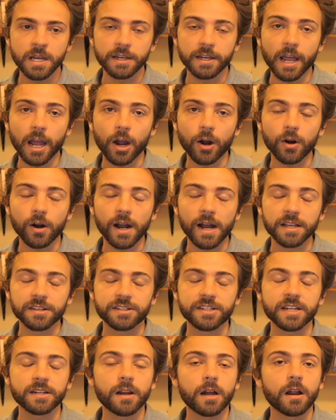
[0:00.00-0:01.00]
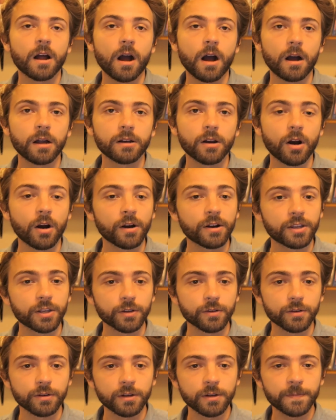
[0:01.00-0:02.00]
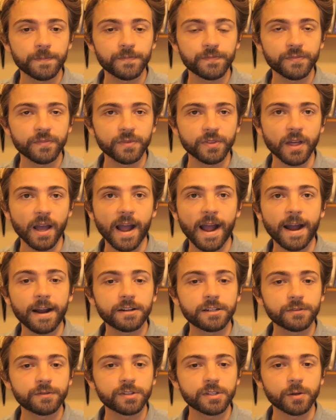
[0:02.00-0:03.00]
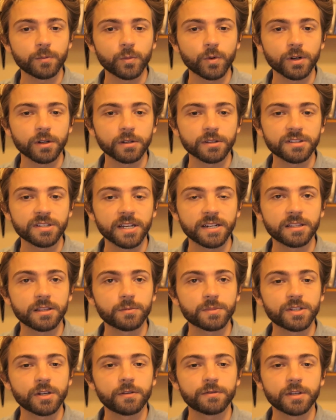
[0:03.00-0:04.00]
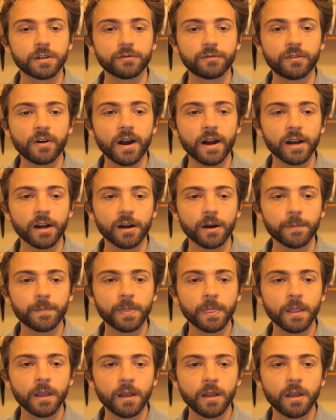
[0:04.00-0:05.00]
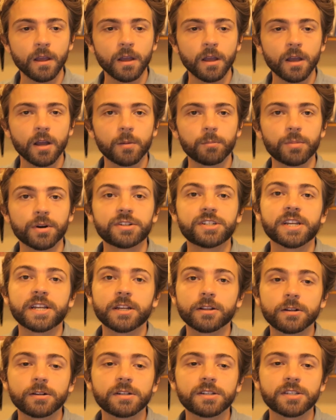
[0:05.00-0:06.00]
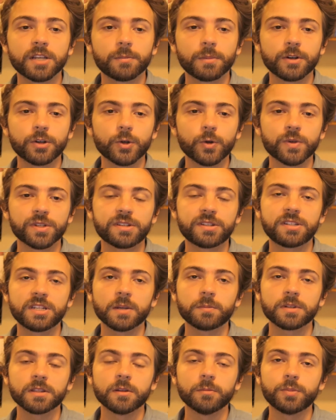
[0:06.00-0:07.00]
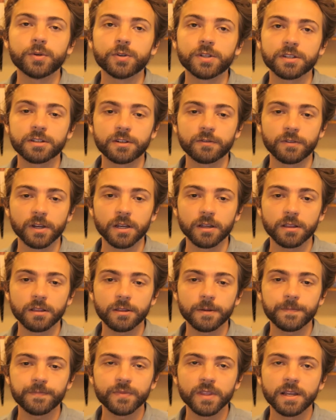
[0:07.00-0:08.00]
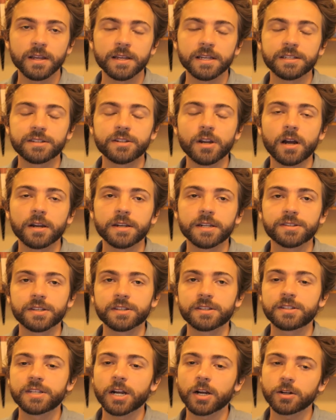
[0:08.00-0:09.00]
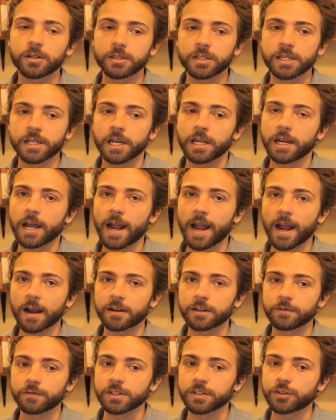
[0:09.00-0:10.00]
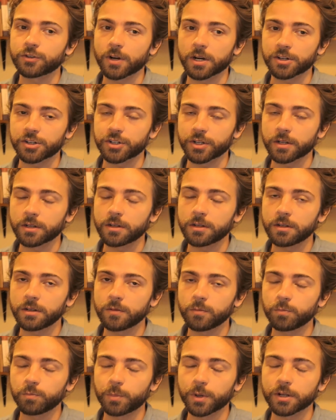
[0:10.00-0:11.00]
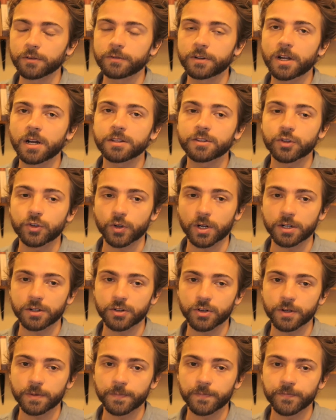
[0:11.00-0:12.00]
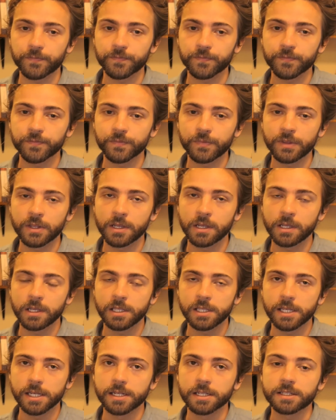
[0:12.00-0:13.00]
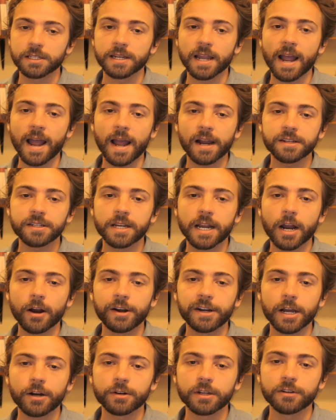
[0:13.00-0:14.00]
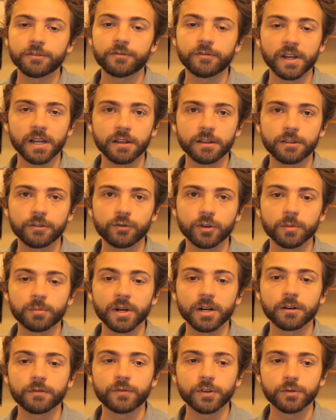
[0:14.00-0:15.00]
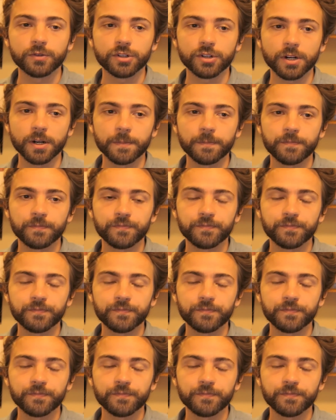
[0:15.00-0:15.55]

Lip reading: Now, as Thich Nhat Hanh argued, the act of someone setting themselves on fire, particularly someone who is steeped in the Buddhist faith, is not necessarily an act of destruction, but of construction. It is an act carried out in faith for a better future.